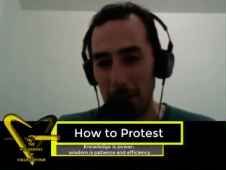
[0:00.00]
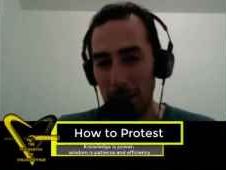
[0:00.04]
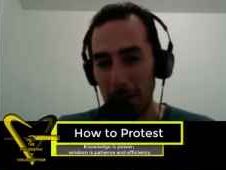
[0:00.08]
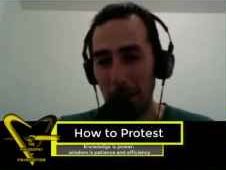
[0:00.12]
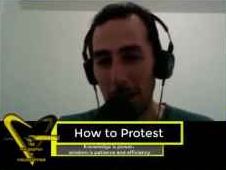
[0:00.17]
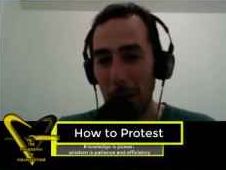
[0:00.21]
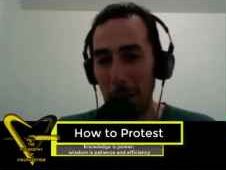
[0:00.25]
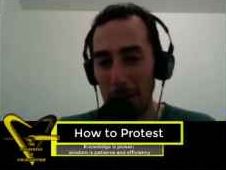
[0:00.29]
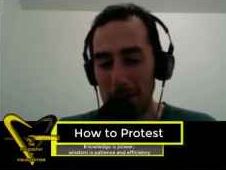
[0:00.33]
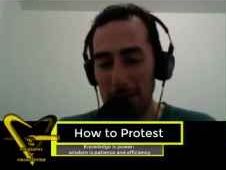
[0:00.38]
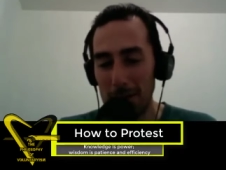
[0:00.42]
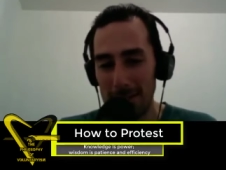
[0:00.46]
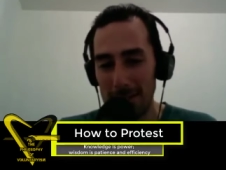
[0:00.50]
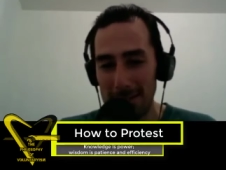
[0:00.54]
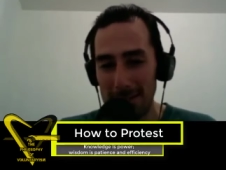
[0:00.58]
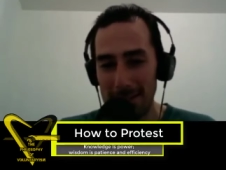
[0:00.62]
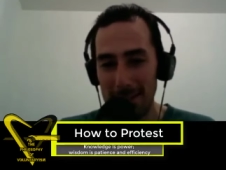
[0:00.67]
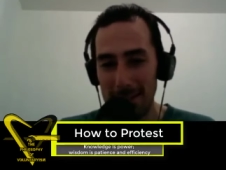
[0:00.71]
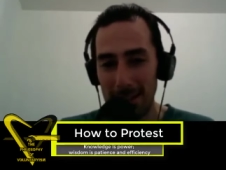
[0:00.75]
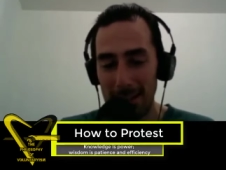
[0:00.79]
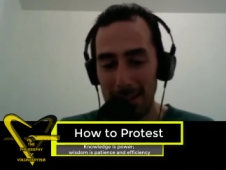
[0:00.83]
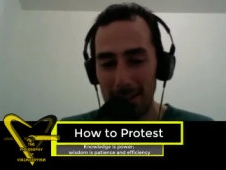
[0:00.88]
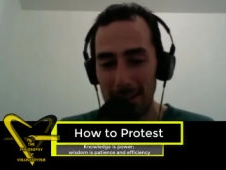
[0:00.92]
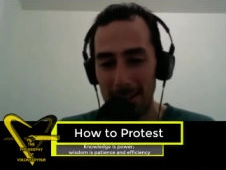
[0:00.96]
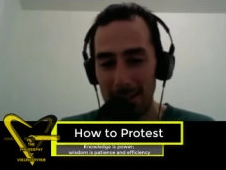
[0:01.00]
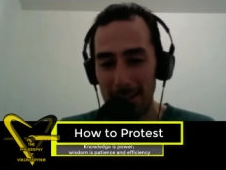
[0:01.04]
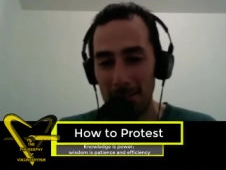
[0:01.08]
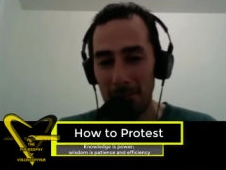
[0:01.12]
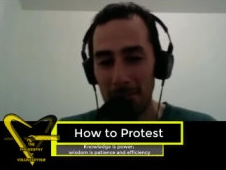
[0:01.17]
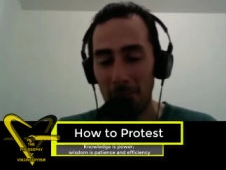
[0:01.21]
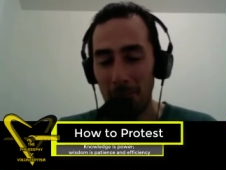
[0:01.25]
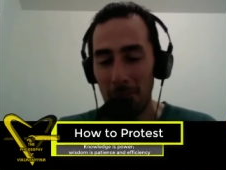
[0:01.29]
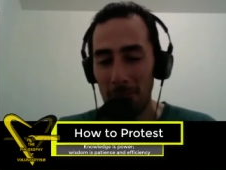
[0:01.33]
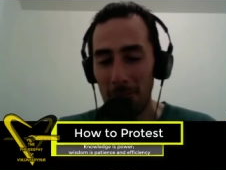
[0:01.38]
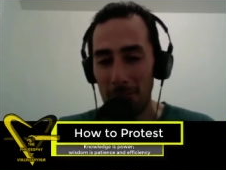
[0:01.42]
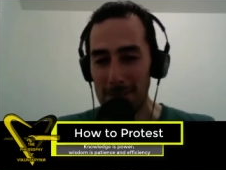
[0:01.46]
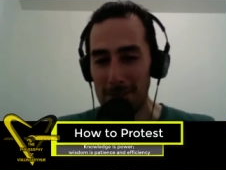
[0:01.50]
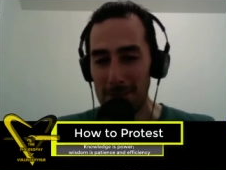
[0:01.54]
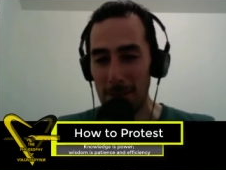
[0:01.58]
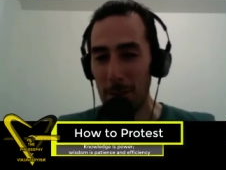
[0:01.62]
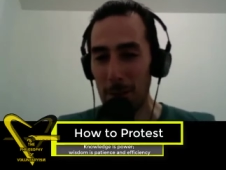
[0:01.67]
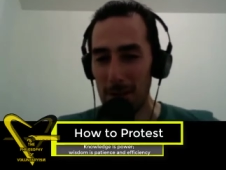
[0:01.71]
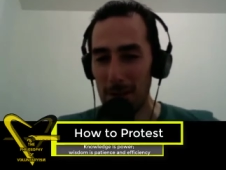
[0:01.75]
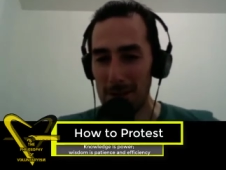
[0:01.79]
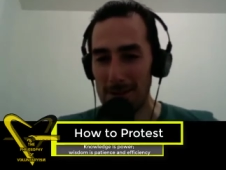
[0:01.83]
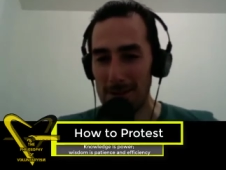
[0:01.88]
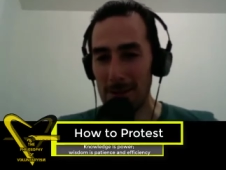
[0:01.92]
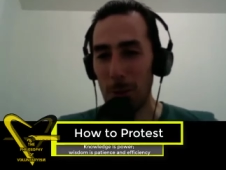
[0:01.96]
You know, it's like
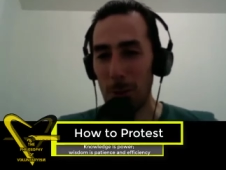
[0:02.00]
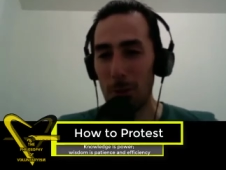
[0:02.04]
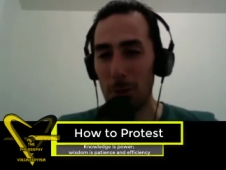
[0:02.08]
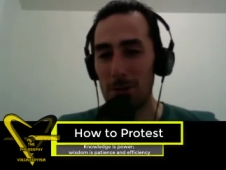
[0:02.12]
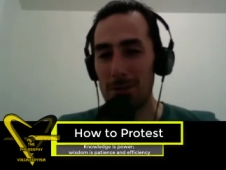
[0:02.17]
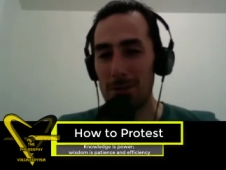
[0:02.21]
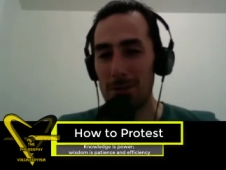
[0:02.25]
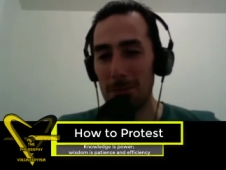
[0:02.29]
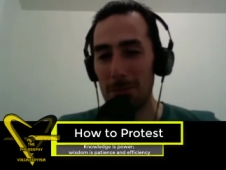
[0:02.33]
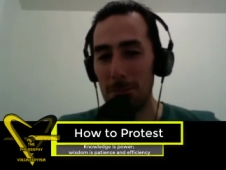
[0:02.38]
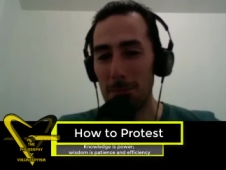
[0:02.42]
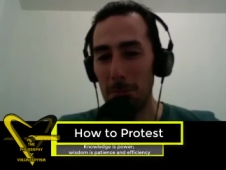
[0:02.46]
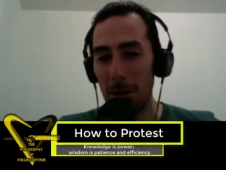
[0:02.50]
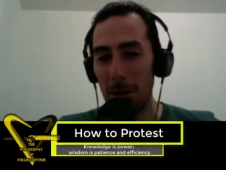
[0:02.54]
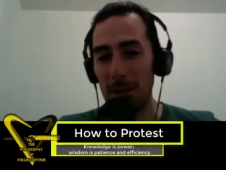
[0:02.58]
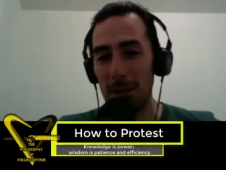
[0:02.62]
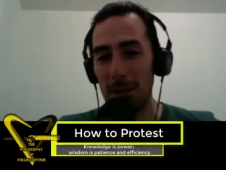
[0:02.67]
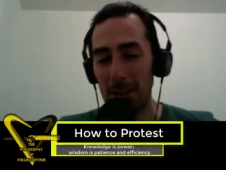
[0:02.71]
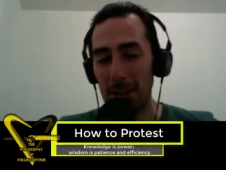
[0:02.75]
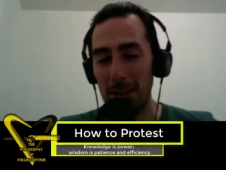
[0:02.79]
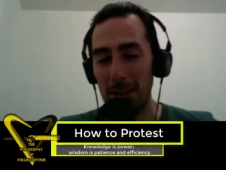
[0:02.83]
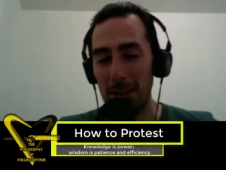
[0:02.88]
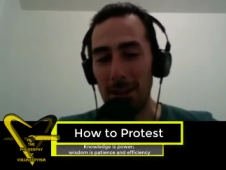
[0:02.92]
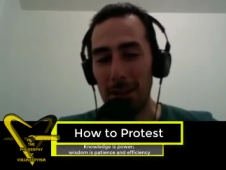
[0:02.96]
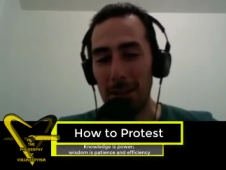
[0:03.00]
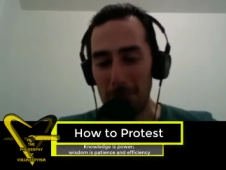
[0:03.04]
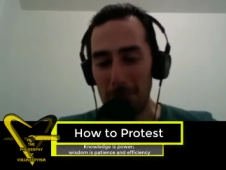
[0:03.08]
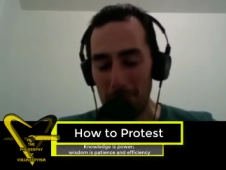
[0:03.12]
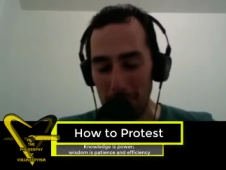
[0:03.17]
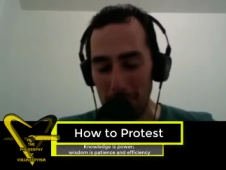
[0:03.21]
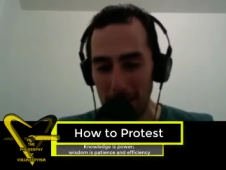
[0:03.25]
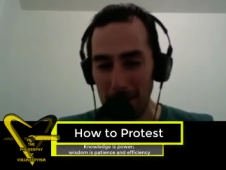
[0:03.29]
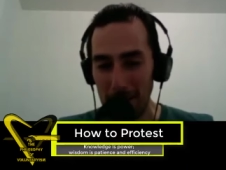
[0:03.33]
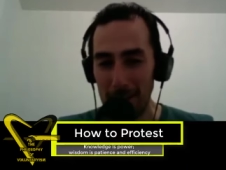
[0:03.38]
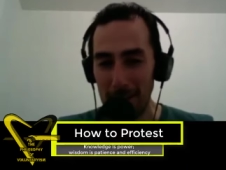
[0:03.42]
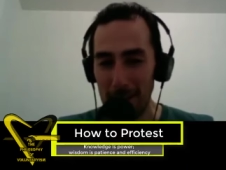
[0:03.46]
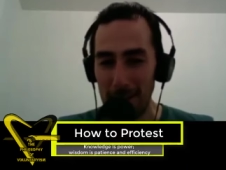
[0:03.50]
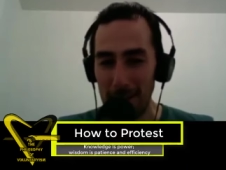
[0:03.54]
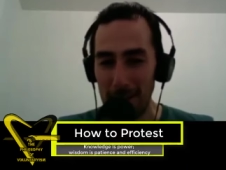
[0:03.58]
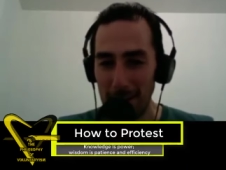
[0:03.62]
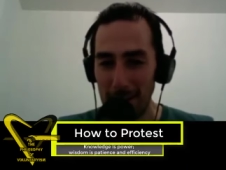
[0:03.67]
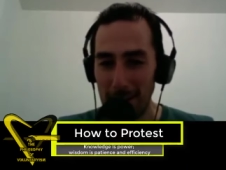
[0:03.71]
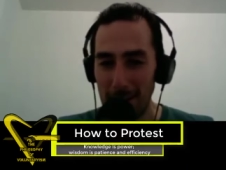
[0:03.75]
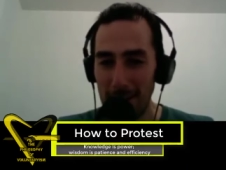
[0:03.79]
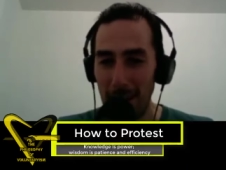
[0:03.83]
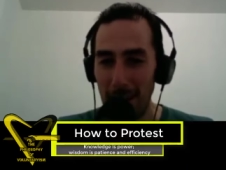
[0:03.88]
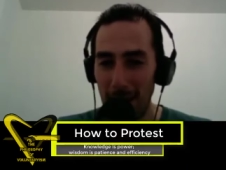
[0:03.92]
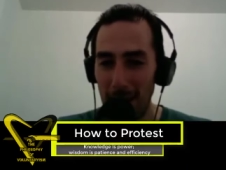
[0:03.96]
it's the horse and buggy in
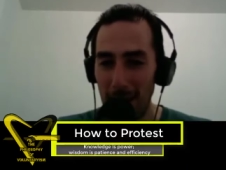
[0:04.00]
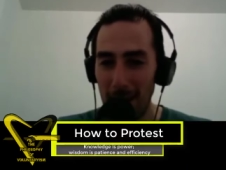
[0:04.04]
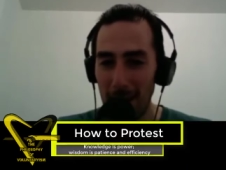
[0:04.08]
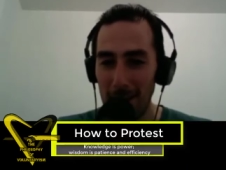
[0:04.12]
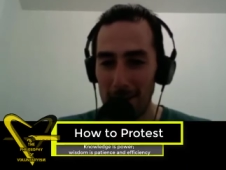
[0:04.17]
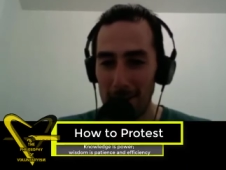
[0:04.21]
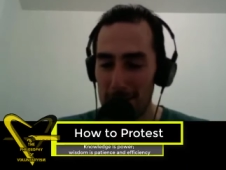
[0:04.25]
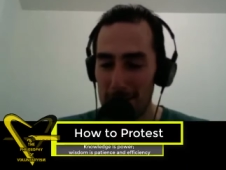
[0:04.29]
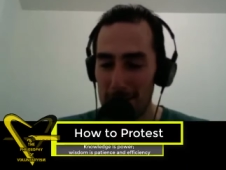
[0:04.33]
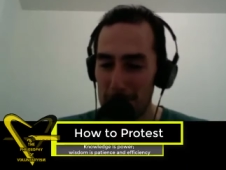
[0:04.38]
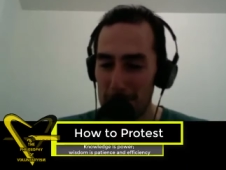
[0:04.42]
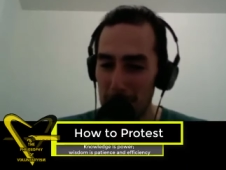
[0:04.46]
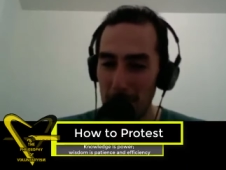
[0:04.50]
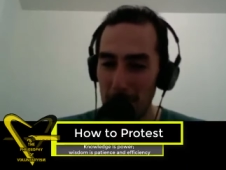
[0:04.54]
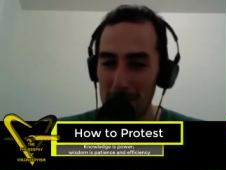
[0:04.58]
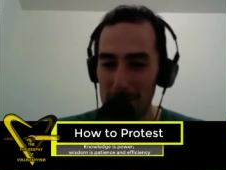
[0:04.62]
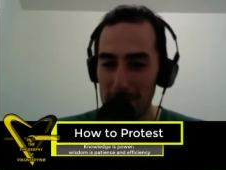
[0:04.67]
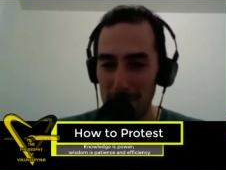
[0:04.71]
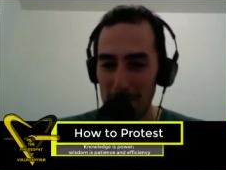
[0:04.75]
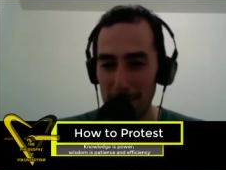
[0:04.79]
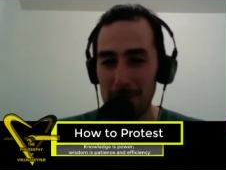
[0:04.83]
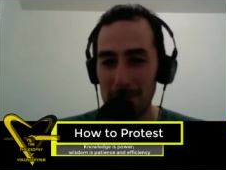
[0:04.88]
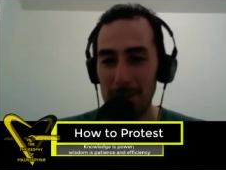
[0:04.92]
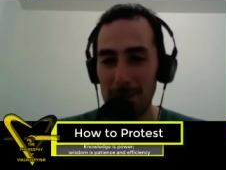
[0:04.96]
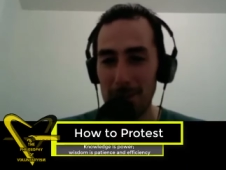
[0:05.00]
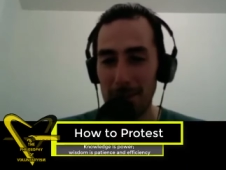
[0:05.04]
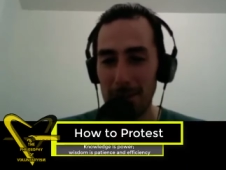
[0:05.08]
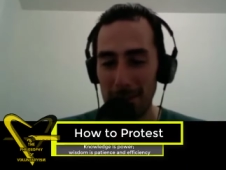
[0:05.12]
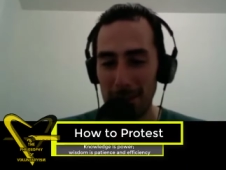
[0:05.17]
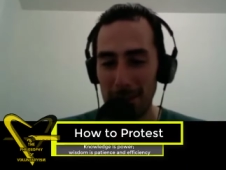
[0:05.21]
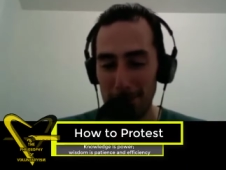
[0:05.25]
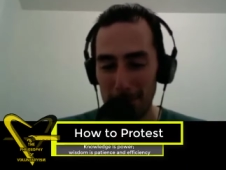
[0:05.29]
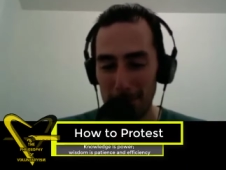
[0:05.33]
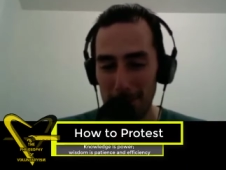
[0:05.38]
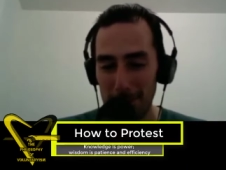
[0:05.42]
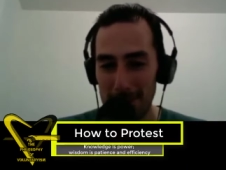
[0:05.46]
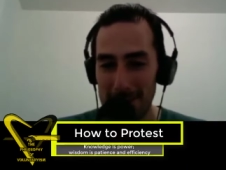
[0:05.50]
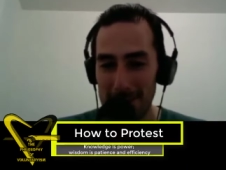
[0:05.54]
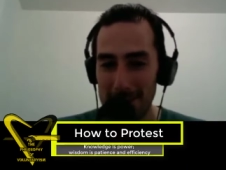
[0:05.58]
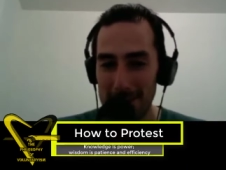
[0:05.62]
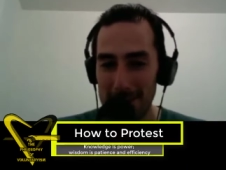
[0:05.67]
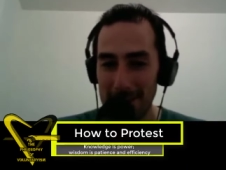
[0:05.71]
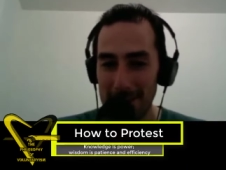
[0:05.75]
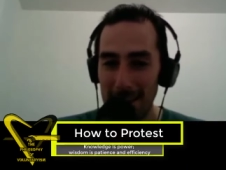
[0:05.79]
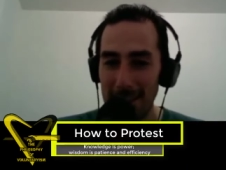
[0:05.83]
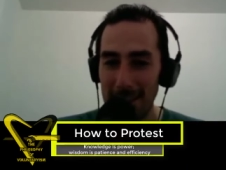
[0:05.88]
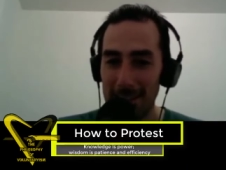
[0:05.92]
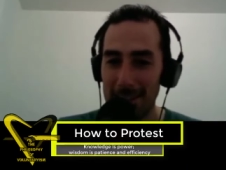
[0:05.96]
the age of spaceships. You know, that's what the
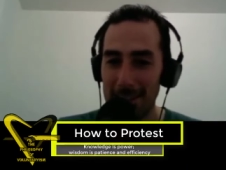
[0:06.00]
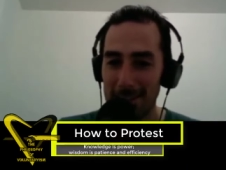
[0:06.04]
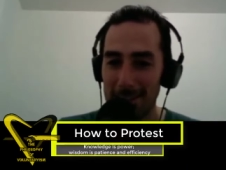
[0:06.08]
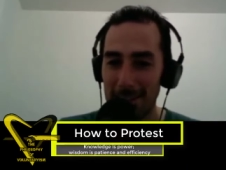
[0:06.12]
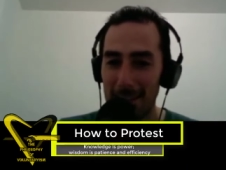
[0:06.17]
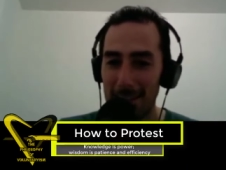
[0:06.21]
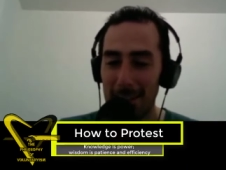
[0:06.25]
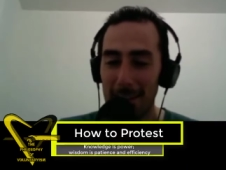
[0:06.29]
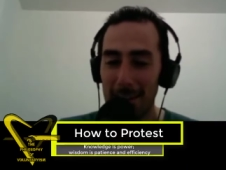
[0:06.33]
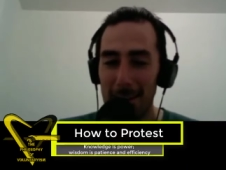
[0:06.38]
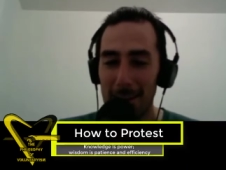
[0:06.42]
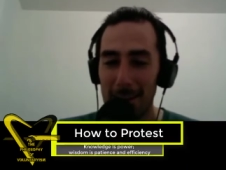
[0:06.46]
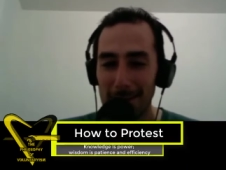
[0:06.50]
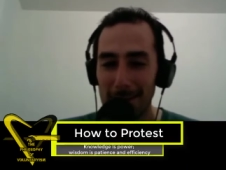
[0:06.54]
state is, right?